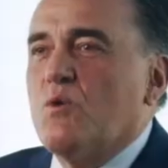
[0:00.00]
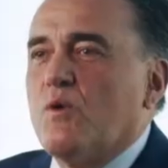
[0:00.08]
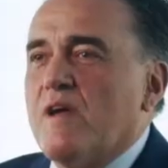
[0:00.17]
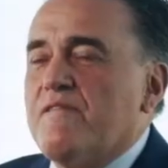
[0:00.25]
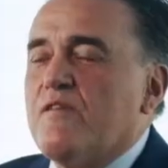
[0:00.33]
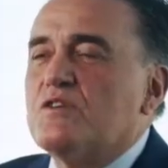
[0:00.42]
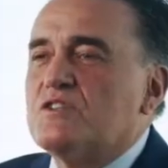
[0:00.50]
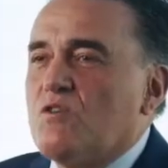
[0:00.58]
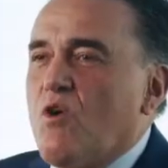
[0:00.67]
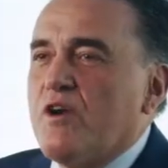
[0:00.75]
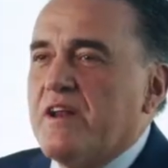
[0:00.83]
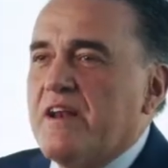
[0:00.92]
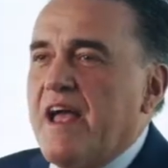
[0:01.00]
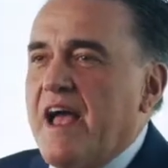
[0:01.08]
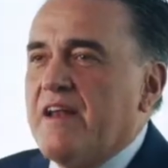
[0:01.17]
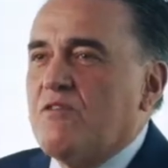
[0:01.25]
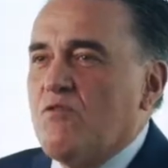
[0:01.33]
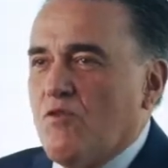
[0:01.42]
When I first started
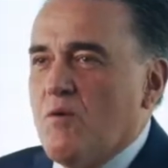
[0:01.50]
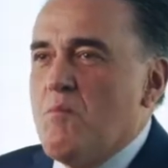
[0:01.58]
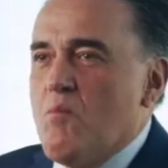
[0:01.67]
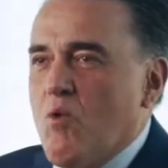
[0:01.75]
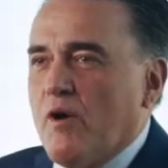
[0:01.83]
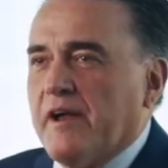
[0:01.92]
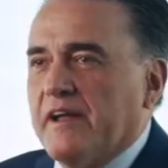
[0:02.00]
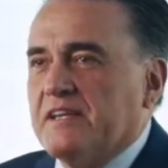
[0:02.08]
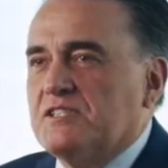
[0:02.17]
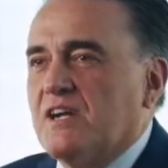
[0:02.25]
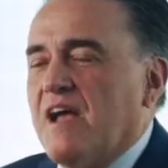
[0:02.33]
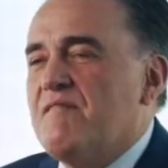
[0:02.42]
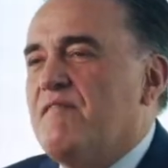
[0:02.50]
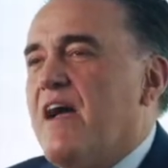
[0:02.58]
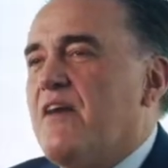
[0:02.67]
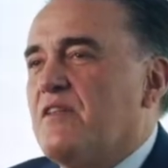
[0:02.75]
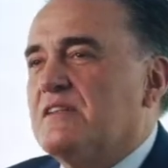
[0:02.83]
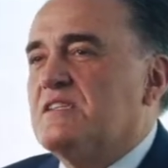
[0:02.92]
at Crump Mortgage, I
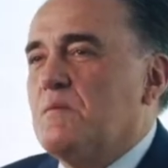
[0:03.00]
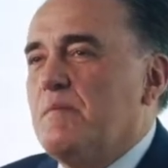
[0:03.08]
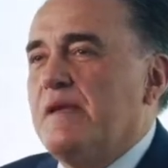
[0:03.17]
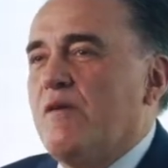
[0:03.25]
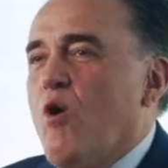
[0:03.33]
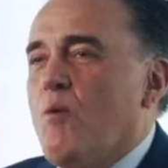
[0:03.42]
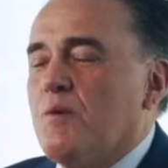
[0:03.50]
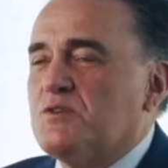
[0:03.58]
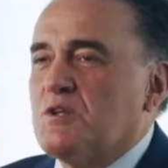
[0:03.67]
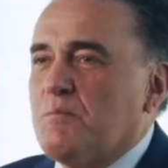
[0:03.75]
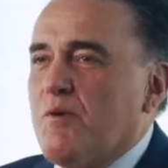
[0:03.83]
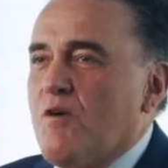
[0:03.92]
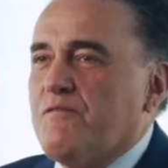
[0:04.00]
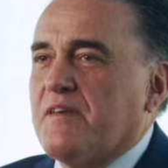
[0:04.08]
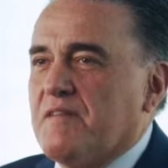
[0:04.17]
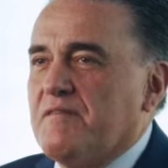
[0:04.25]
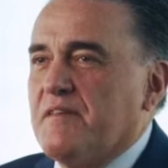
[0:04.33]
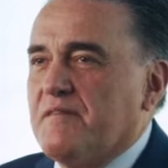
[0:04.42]
found it to be almost a
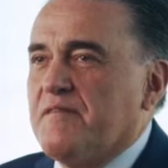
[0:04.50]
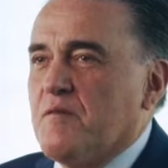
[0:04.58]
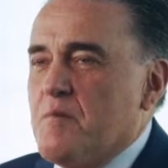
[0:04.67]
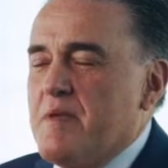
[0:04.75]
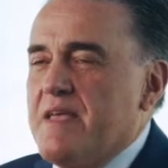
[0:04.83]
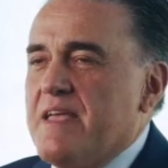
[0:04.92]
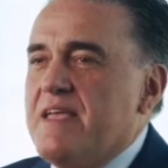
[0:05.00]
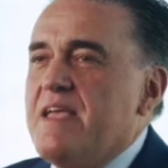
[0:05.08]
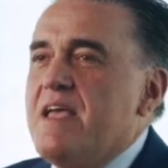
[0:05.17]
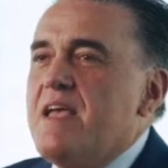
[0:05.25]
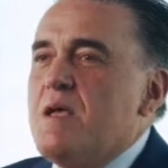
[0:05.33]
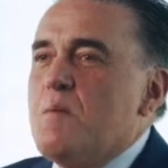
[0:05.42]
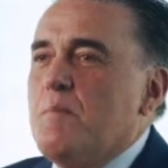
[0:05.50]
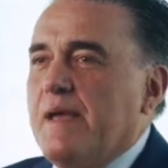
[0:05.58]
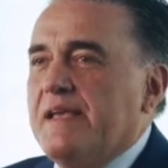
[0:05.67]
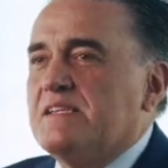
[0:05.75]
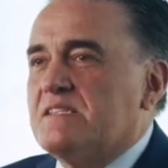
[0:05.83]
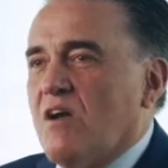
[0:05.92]
perfect fit for me
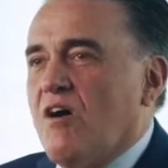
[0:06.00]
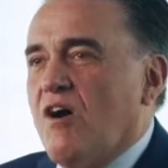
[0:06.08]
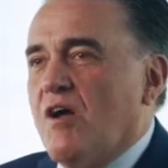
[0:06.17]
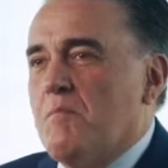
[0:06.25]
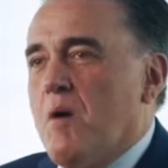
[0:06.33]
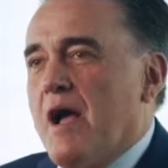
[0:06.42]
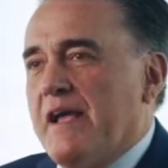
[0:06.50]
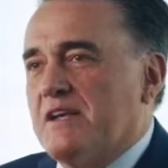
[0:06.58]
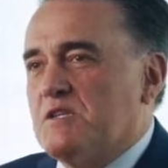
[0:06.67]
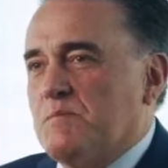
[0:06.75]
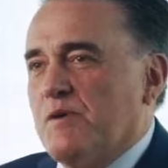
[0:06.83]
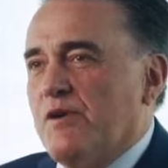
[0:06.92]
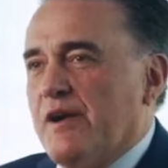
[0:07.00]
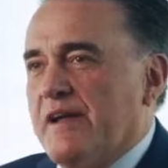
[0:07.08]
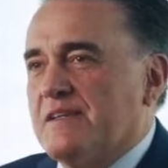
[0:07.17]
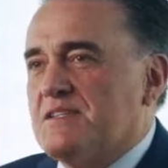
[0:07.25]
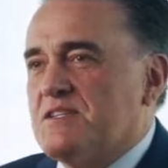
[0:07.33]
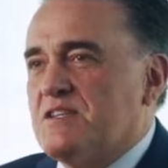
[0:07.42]
based on my
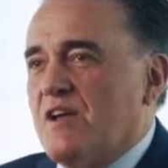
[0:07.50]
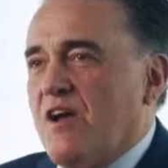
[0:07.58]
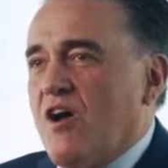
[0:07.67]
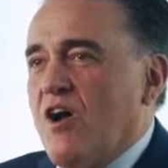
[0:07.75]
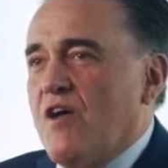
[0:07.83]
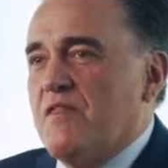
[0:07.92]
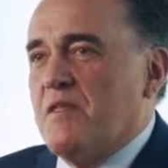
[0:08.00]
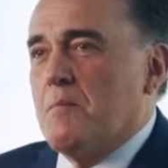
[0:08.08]
experience on